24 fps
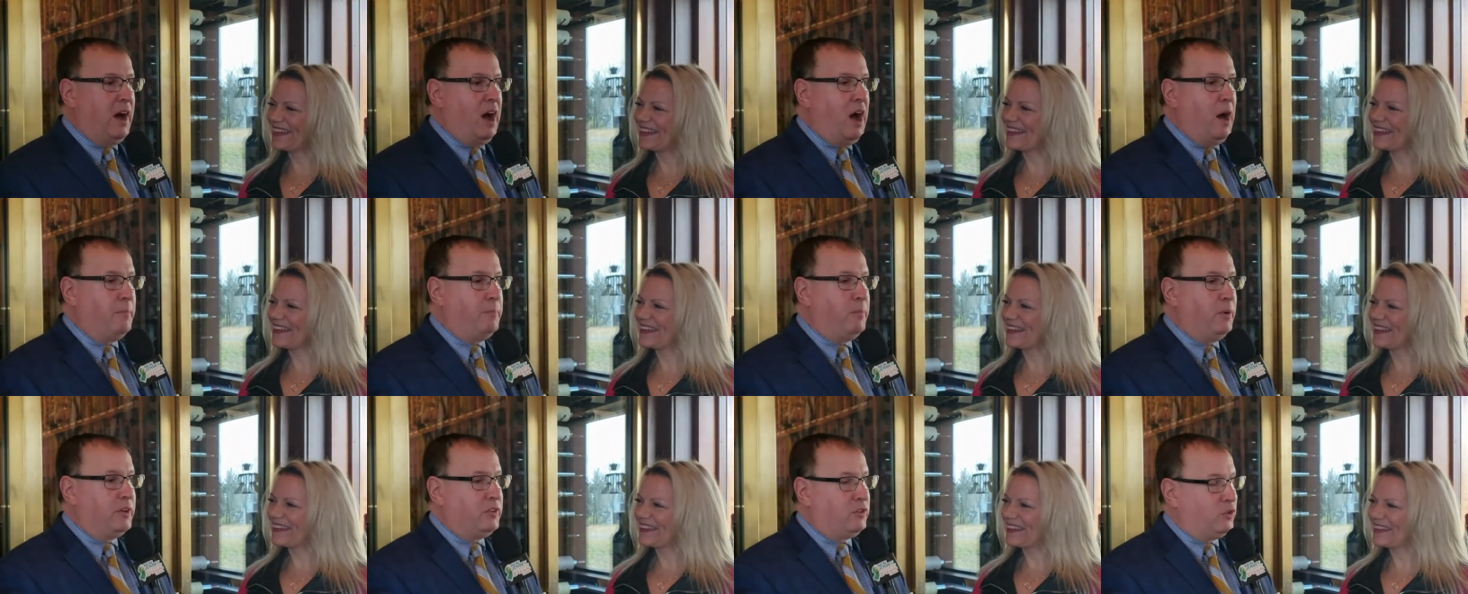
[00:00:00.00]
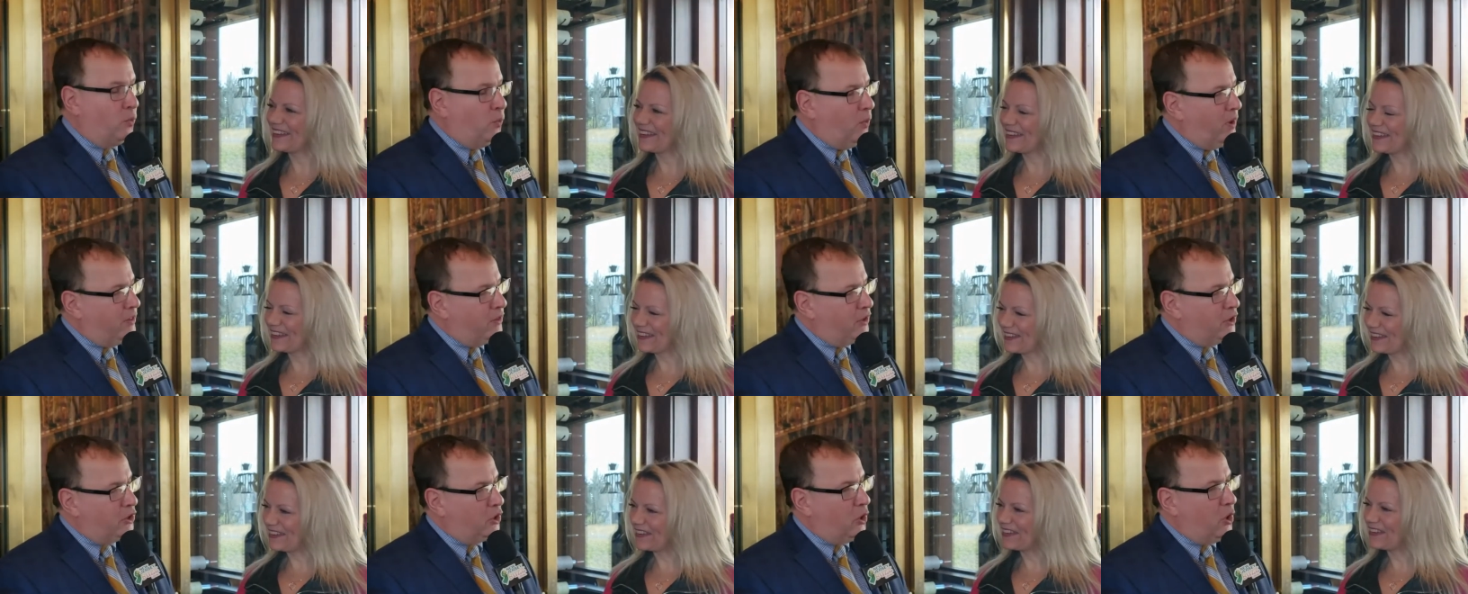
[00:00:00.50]
Speaker 1: uh, but the
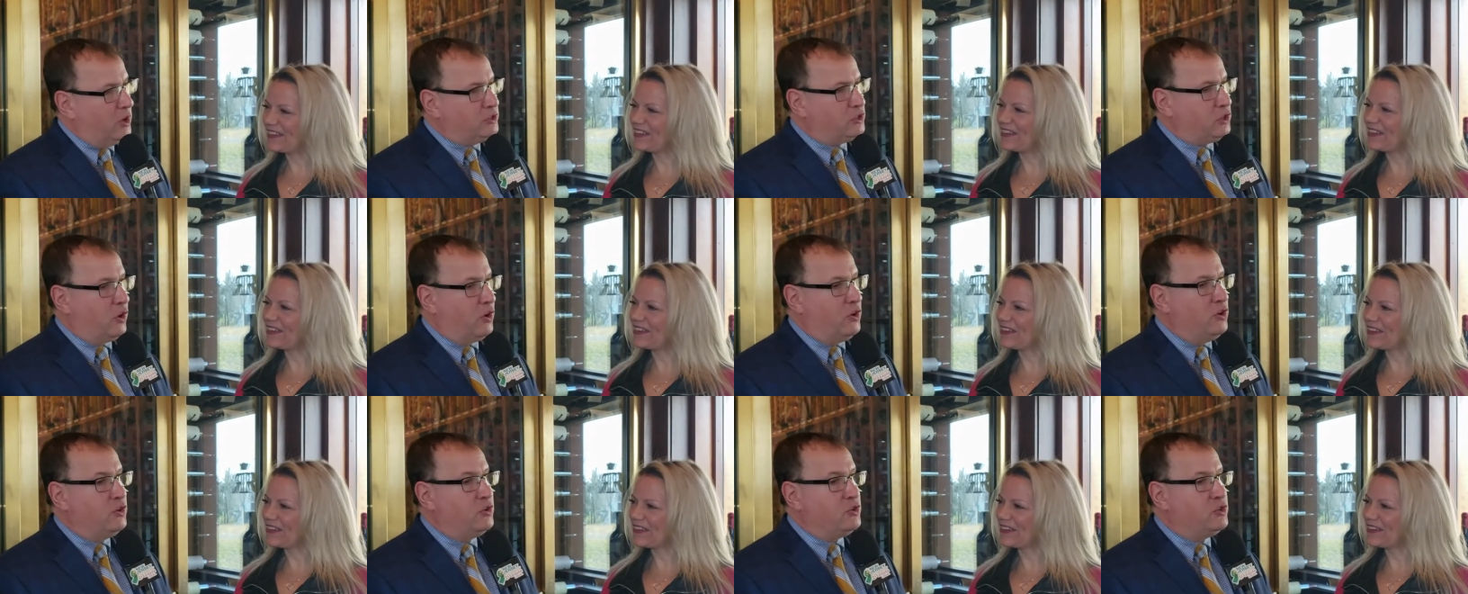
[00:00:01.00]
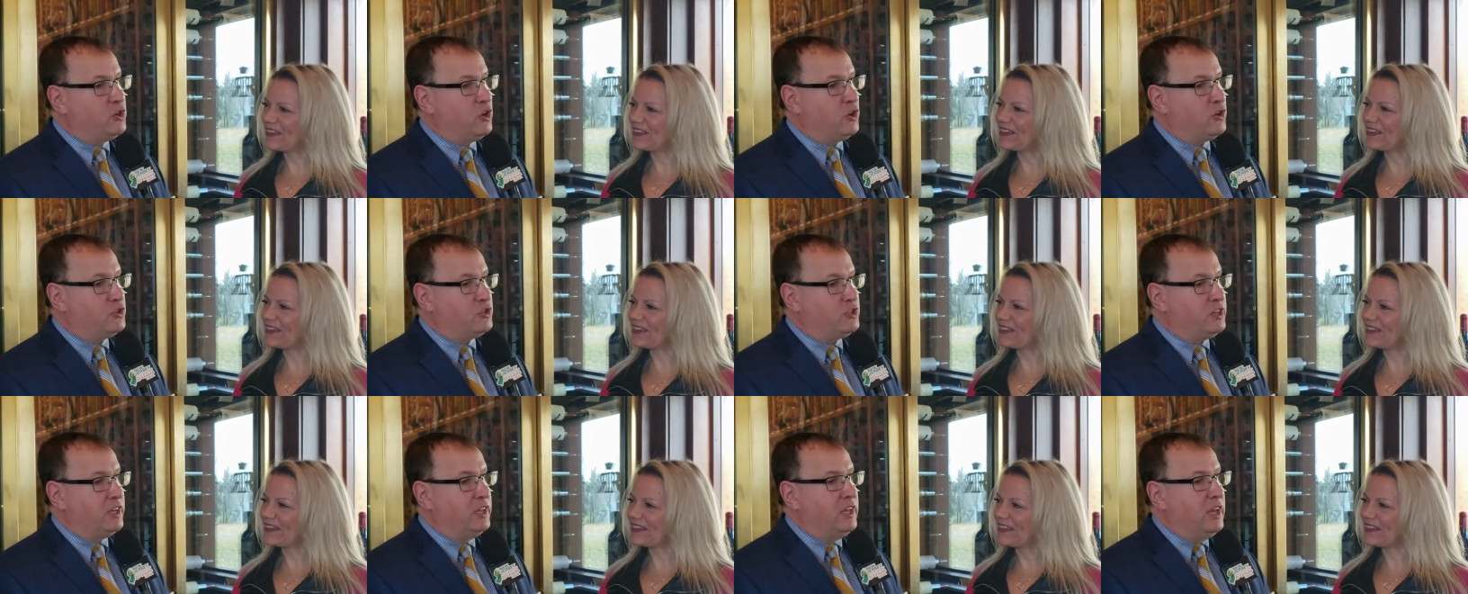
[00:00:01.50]
way the laws are in New
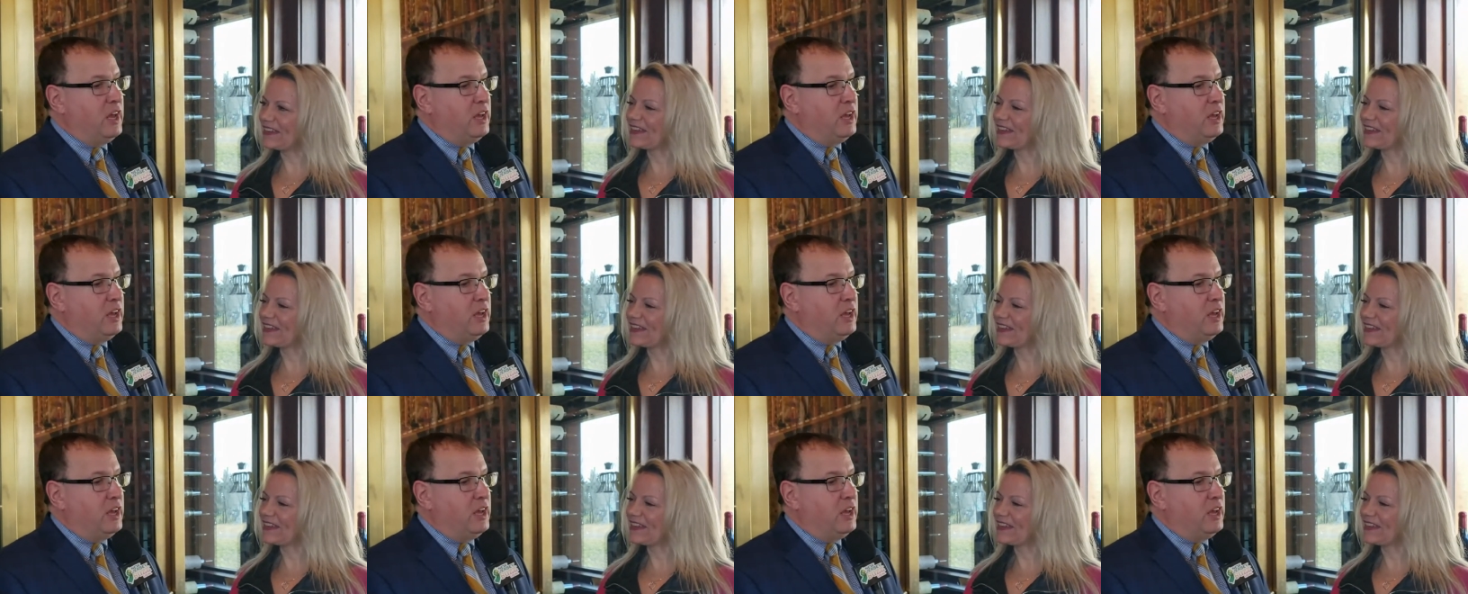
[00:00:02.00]
Jersey,